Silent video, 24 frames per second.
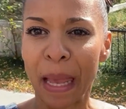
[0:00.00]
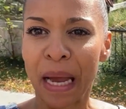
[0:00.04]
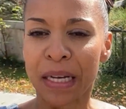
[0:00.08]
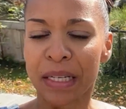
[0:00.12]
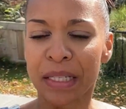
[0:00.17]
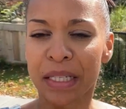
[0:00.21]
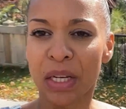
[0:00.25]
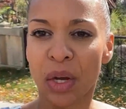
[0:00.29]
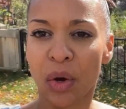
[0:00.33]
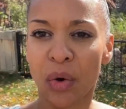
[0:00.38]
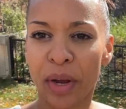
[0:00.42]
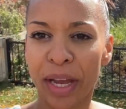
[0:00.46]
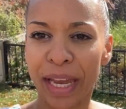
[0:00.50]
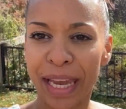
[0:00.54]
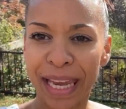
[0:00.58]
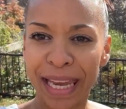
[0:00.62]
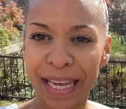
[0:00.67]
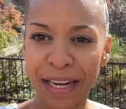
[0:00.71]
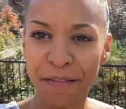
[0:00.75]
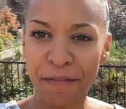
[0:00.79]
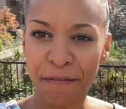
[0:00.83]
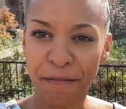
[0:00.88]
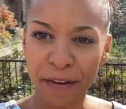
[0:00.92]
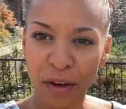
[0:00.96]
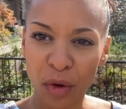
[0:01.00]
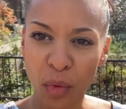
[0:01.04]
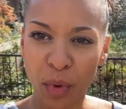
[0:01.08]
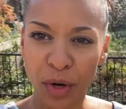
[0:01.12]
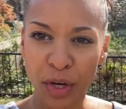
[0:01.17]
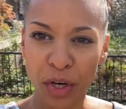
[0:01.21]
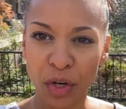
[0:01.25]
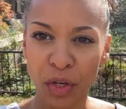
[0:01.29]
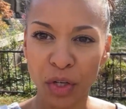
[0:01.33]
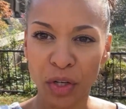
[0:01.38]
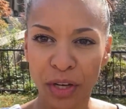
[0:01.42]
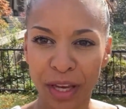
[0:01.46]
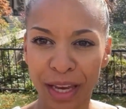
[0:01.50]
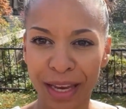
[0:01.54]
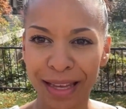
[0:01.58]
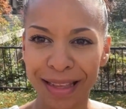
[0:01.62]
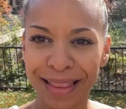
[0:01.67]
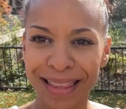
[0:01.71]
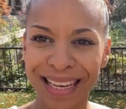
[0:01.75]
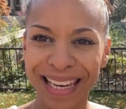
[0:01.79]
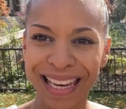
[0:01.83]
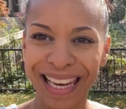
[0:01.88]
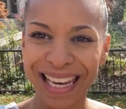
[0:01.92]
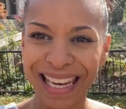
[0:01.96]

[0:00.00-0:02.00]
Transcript: So infill, when you're looking at the